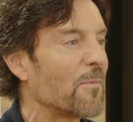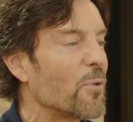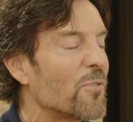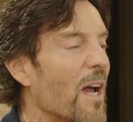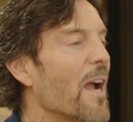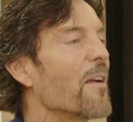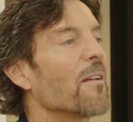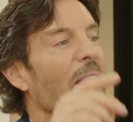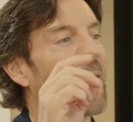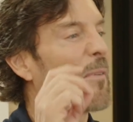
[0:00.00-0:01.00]
too
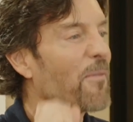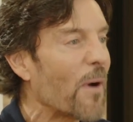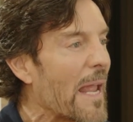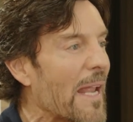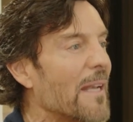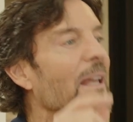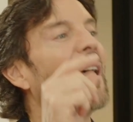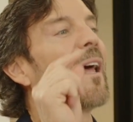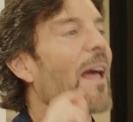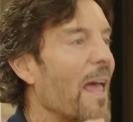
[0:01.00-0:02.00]
tired, I'm afraid.
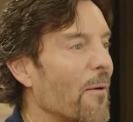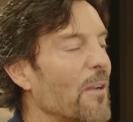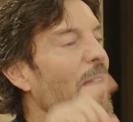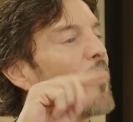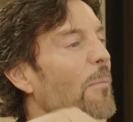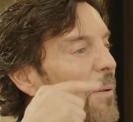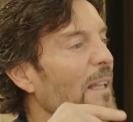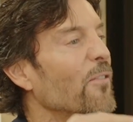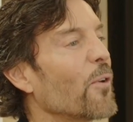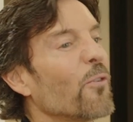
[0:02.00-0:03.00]
Right? You got to
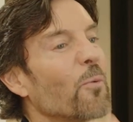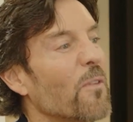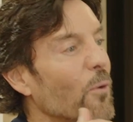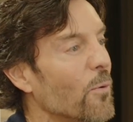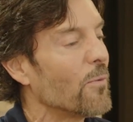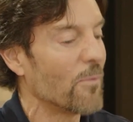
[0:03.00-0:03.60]
replace those with new